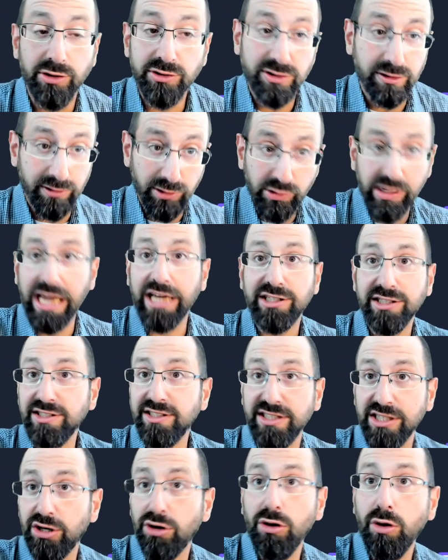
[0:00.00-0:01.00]
So location
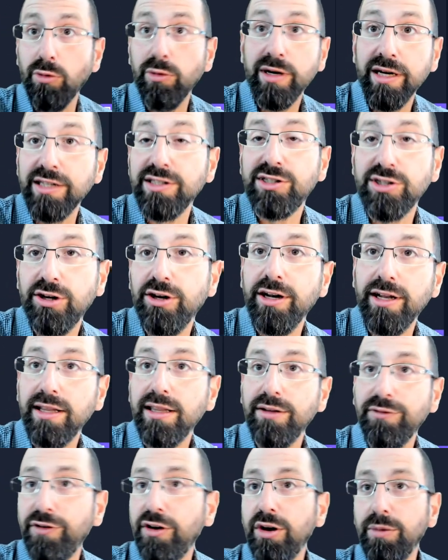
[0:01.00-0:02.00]
0 would insert it at
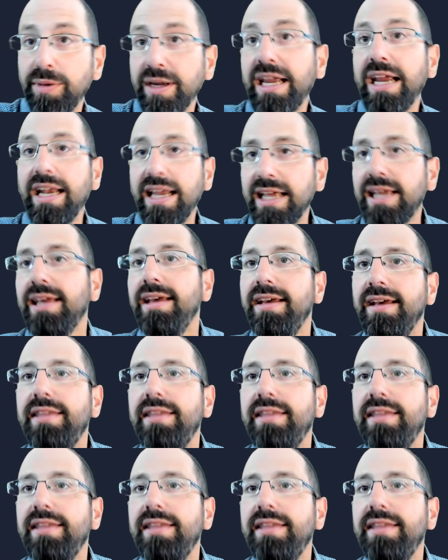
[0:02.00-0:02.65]
the very beginning.